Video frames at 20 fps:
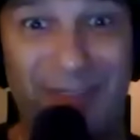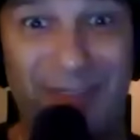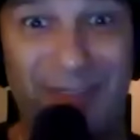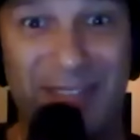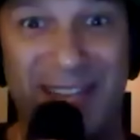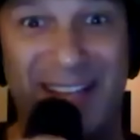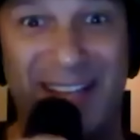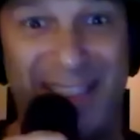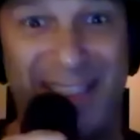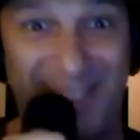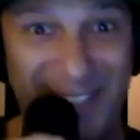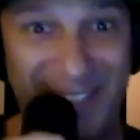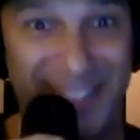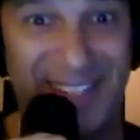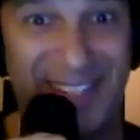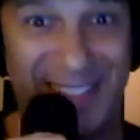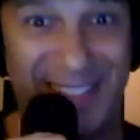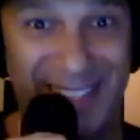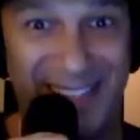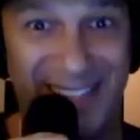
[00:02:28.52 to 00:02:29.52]
It was like, it was
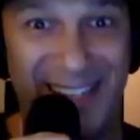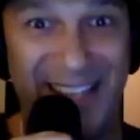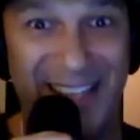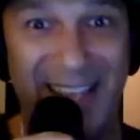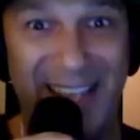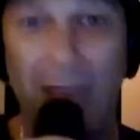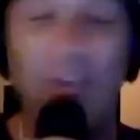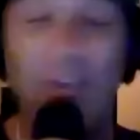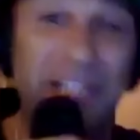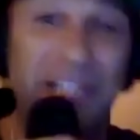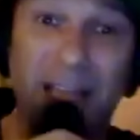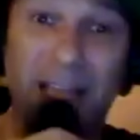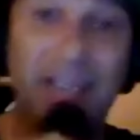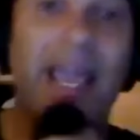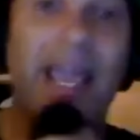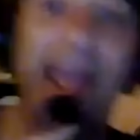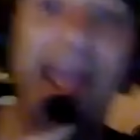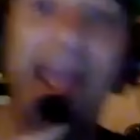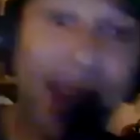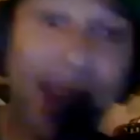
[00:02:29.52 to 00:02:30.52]
weird, It was like,
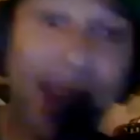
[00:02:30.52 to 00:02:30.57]
hey